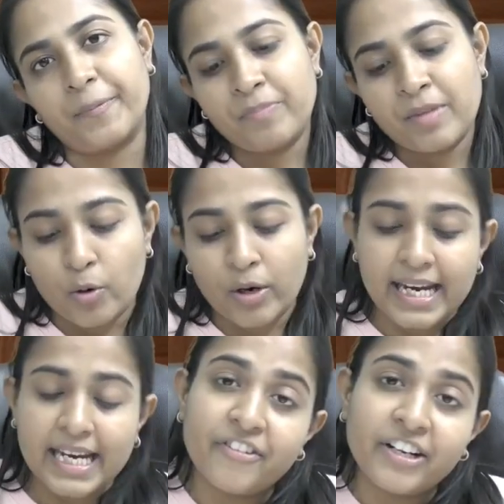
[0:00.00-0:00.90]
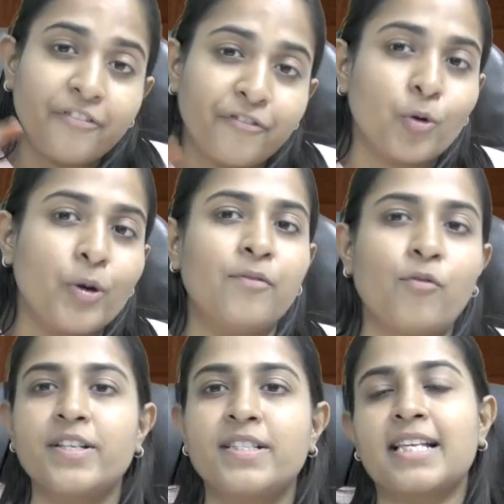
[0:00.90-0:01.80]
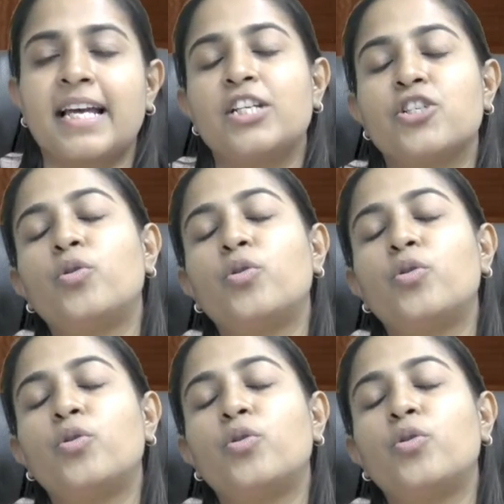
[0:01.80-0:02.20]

Okay, even if two invoices are issued,